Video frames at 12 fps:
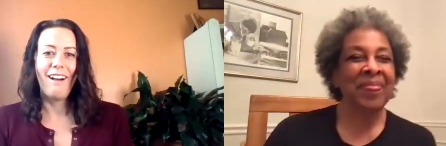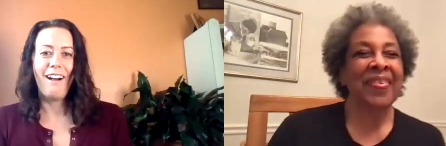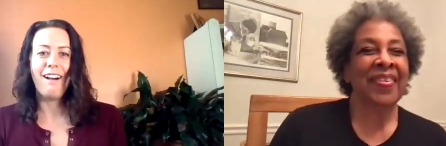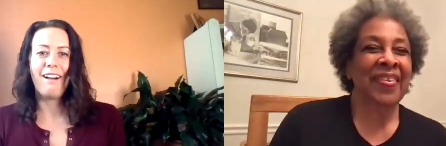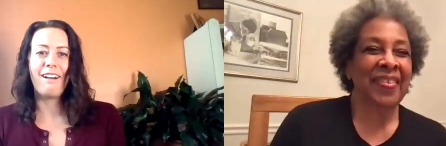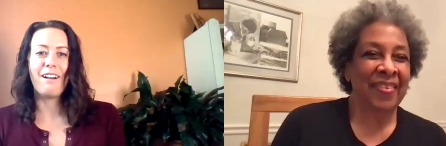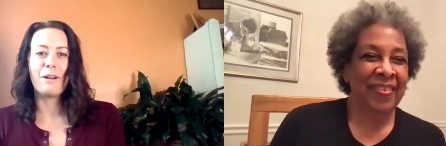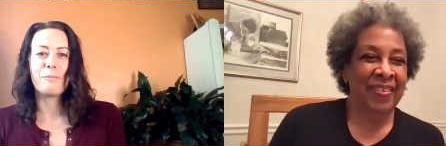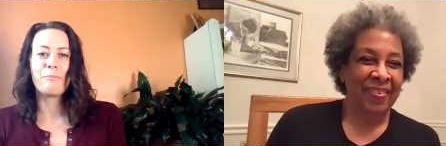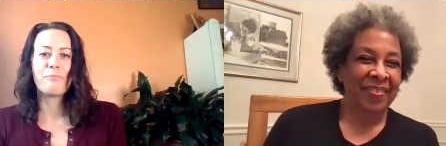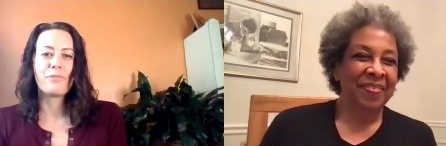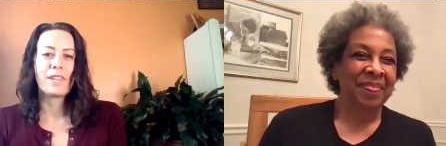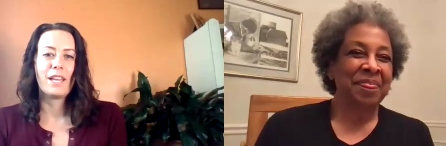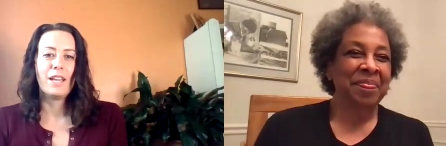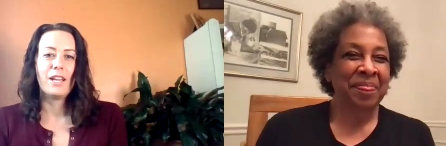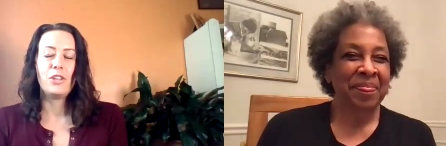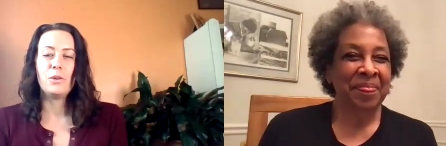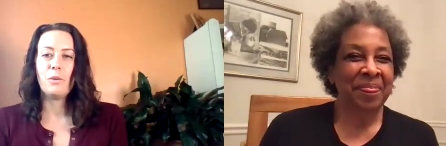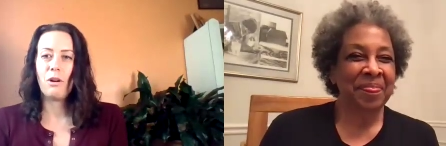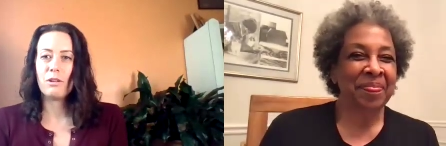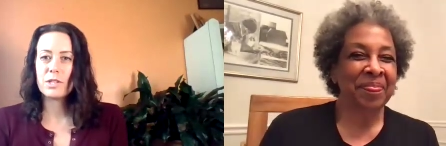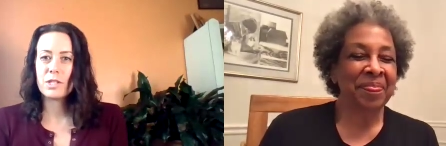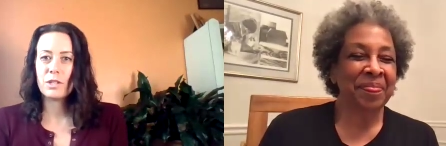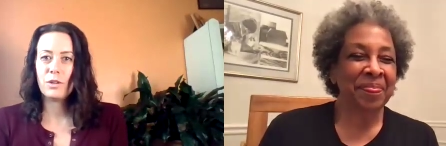Speaker 1: Um, you
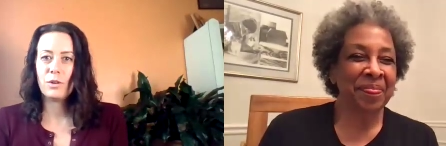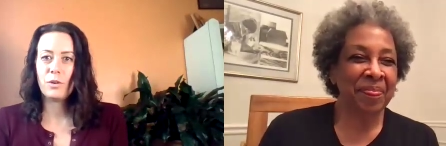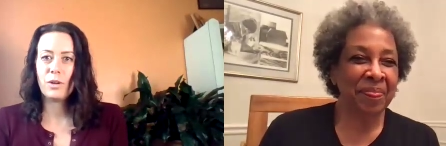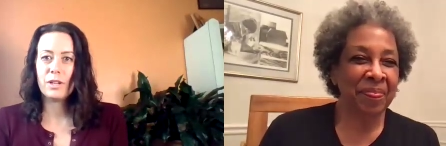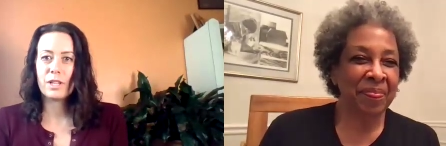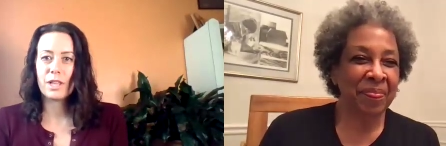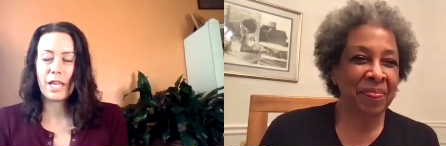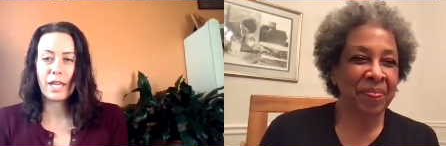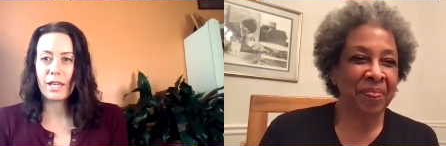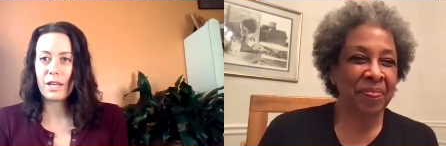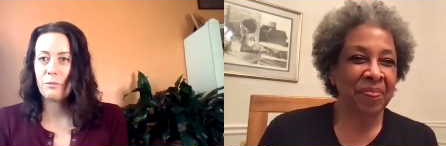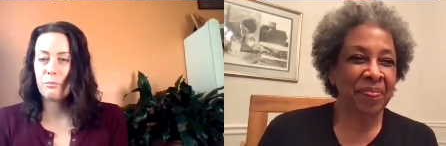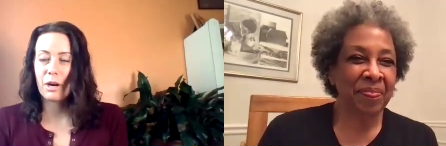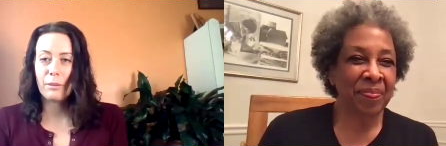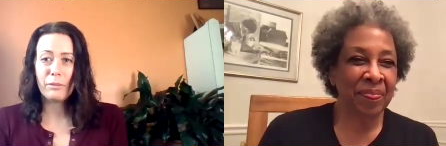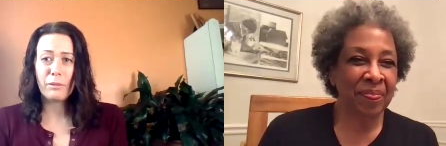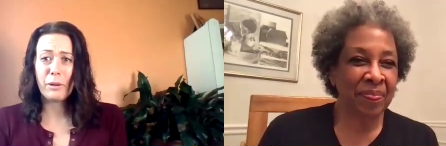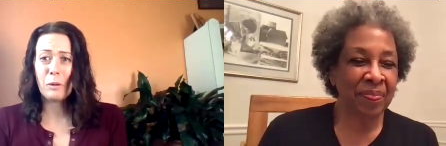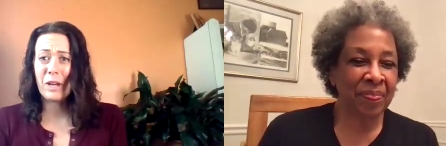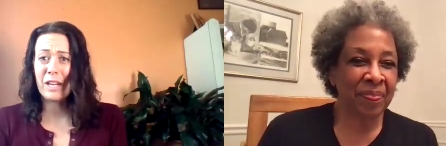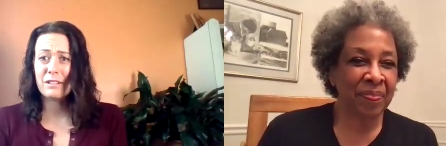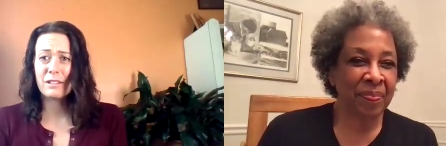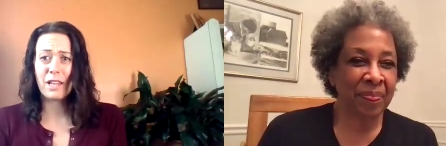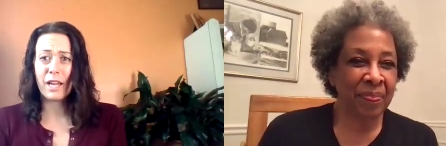also like probably
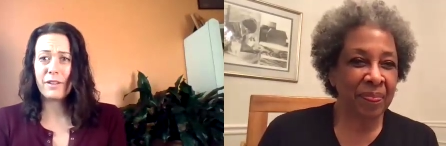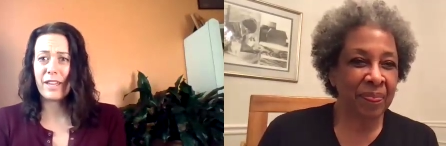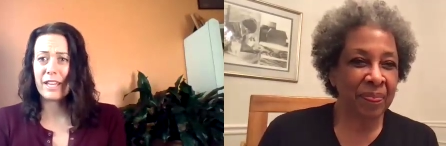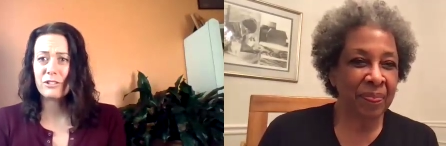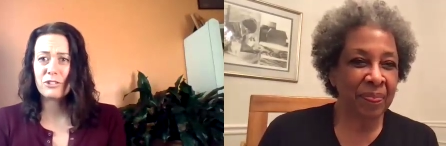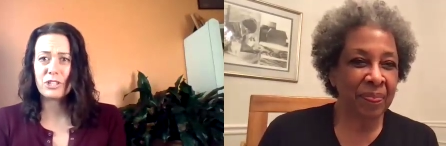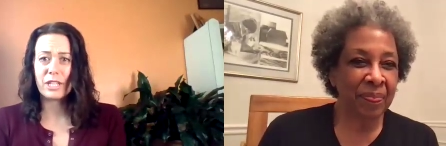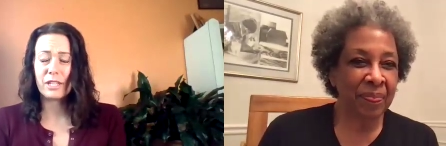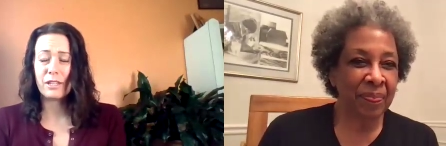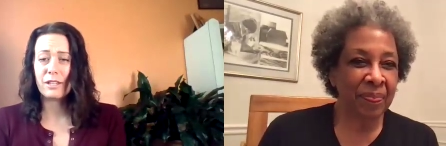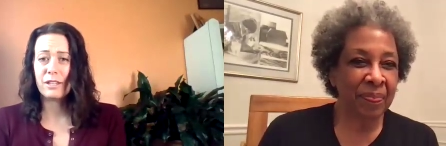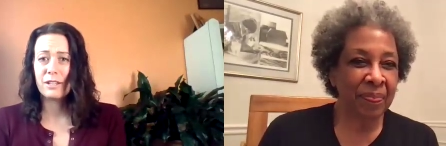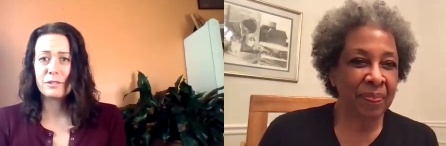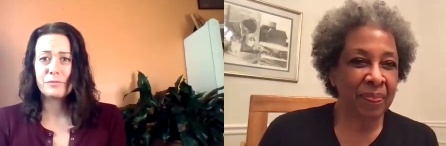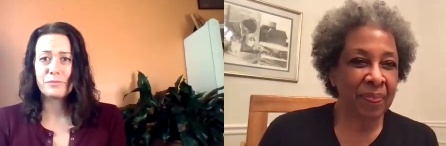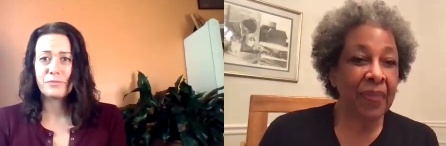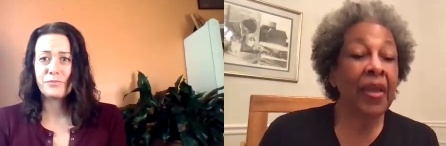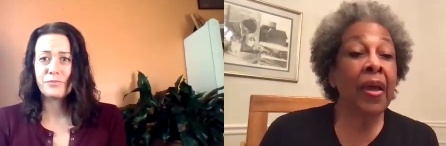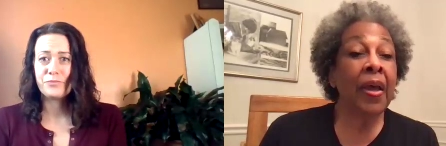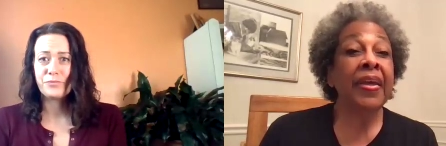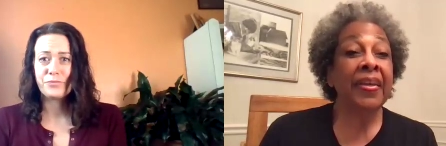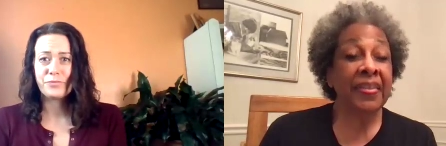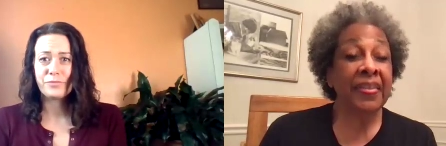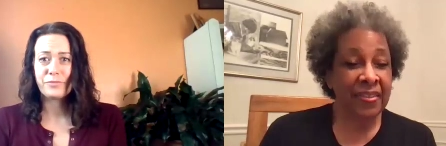regained a lot of energy.
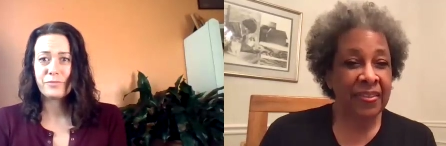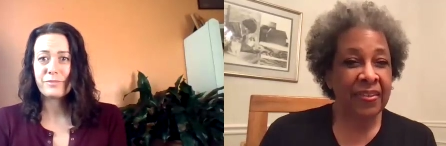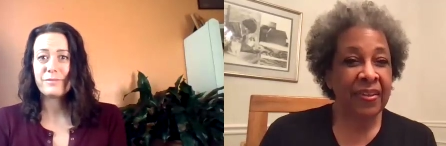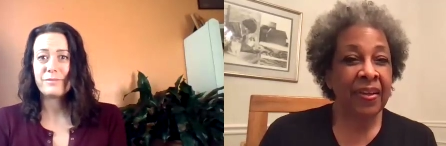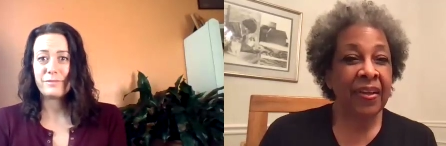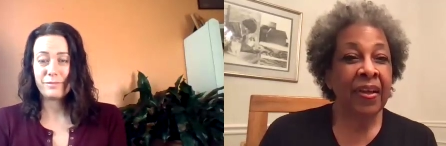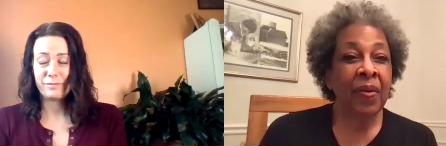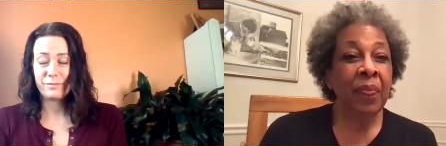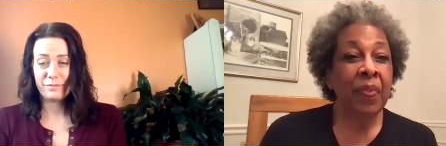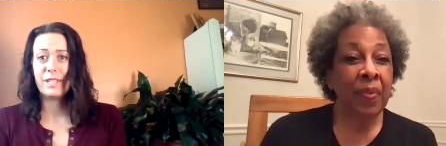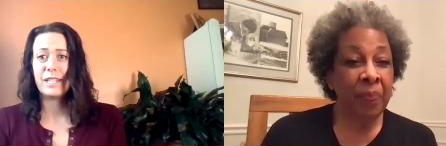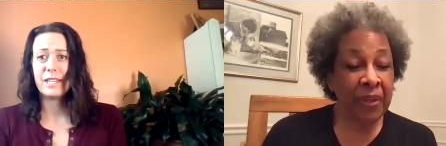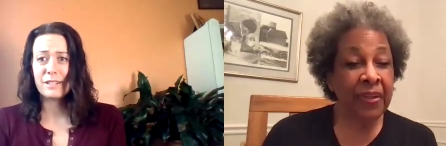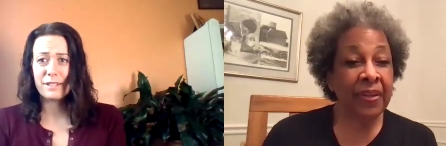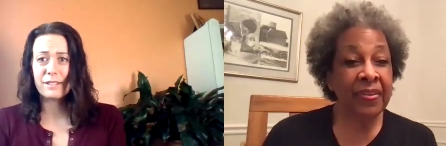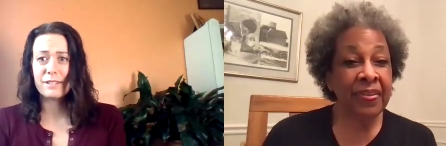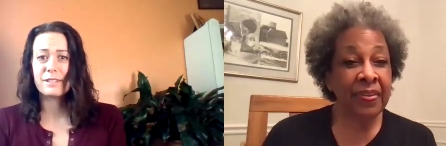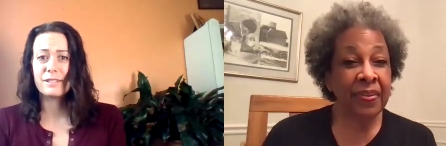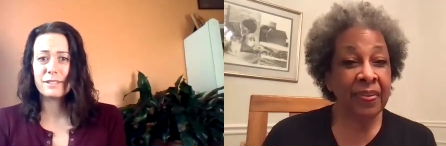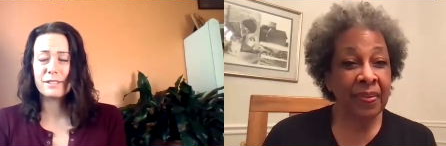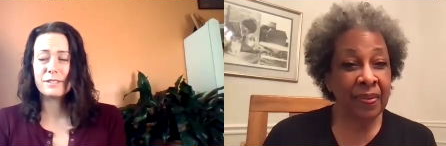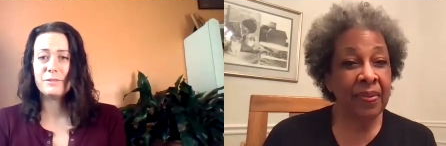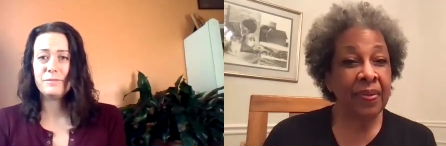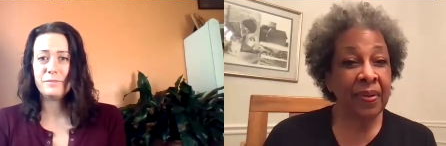
Speaker 2: Yes. Because yeah.
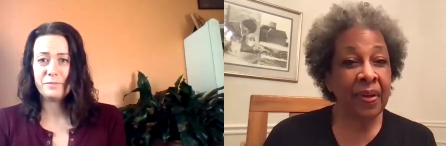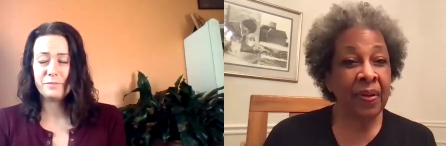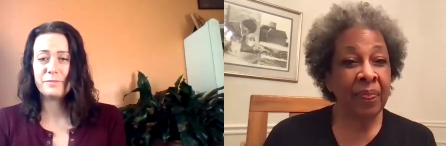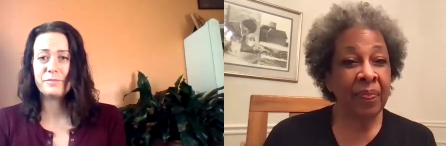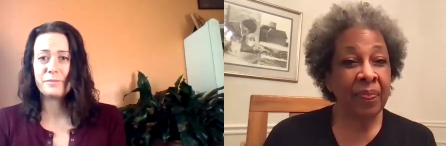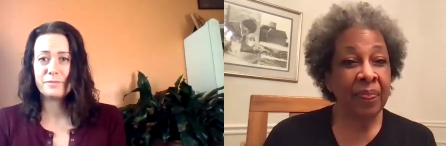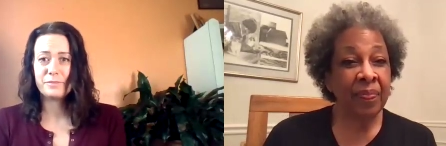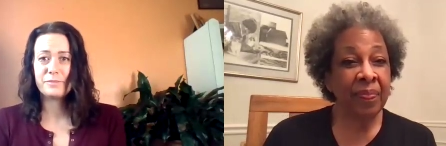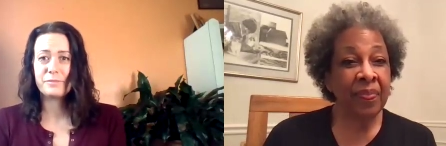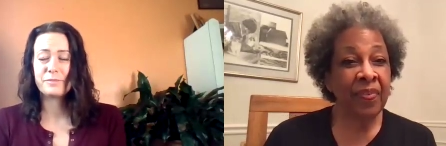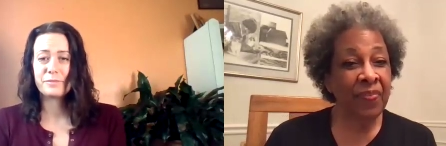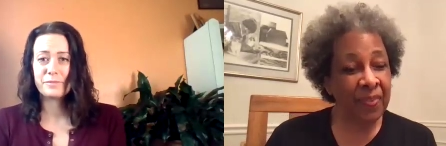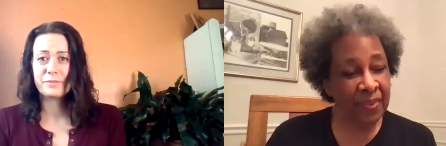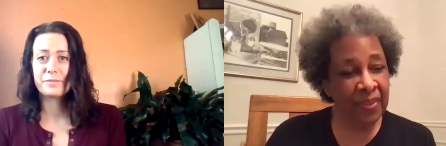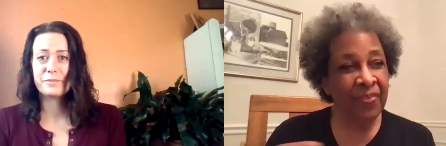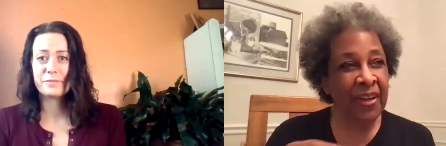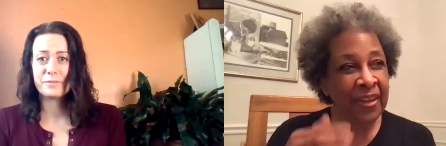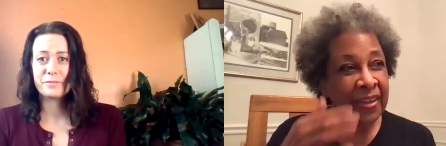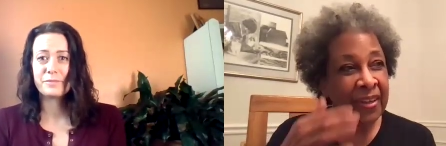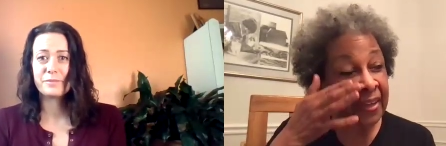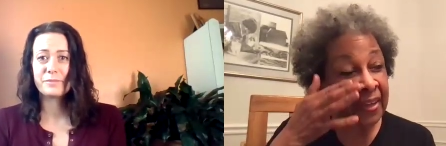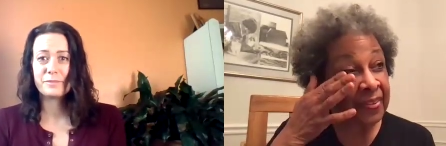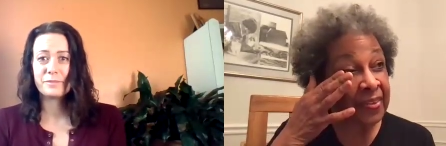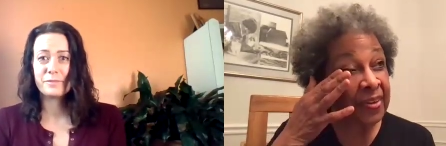um if if I can
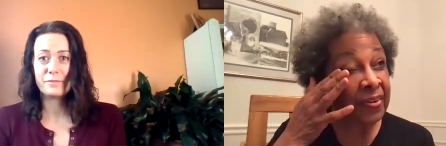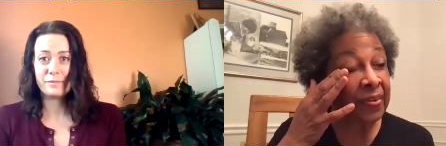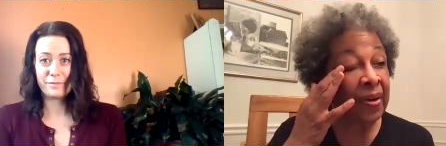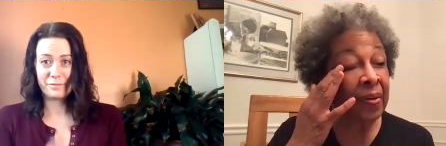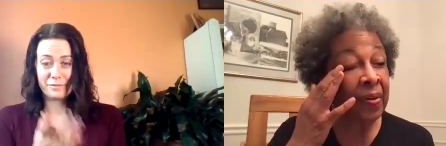add this here,